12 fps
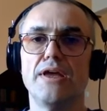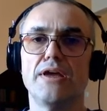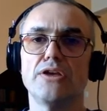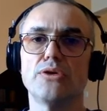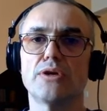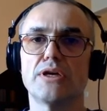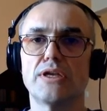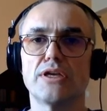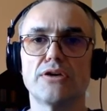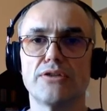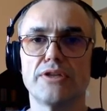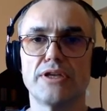You
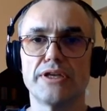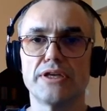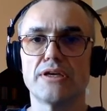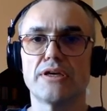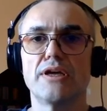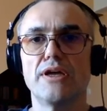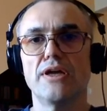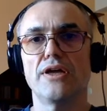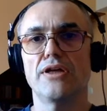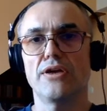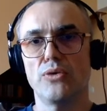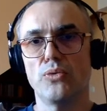click on the link,
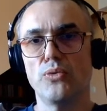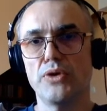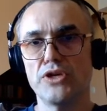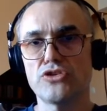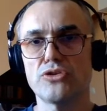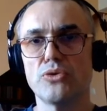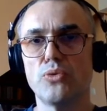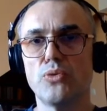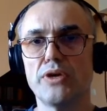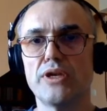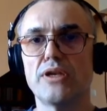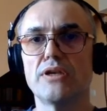which
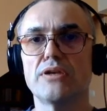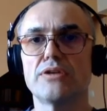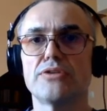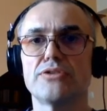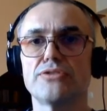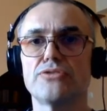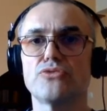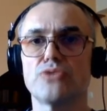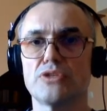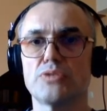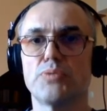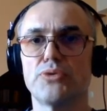will
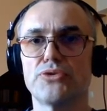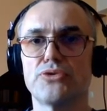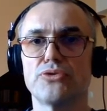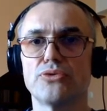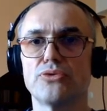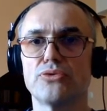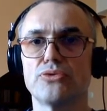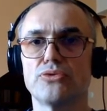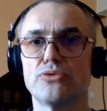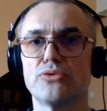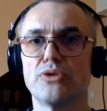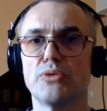transport you
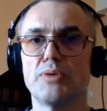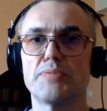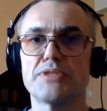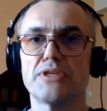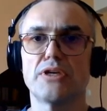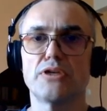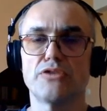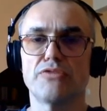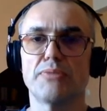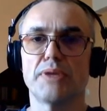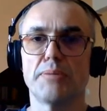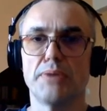to the website of
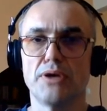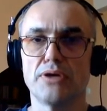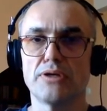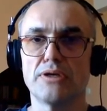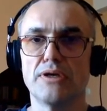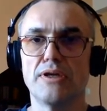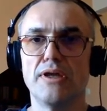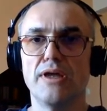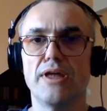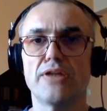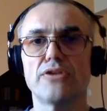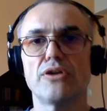my blog,
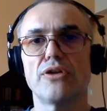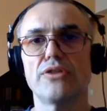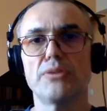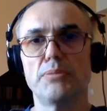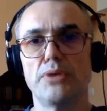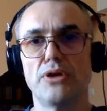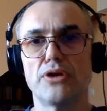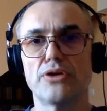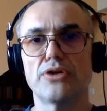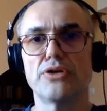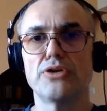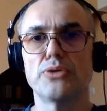and on the
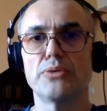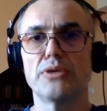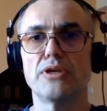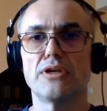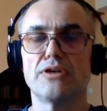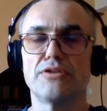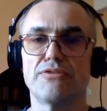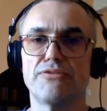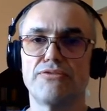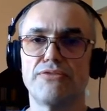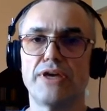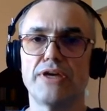blog you will
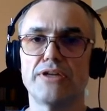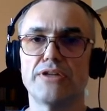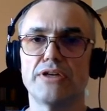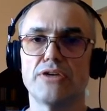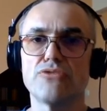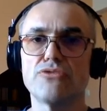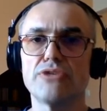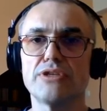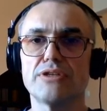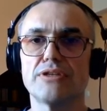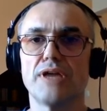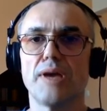find a
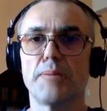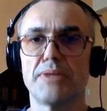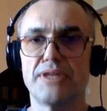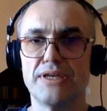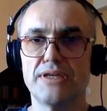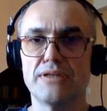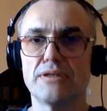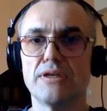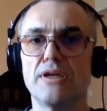written update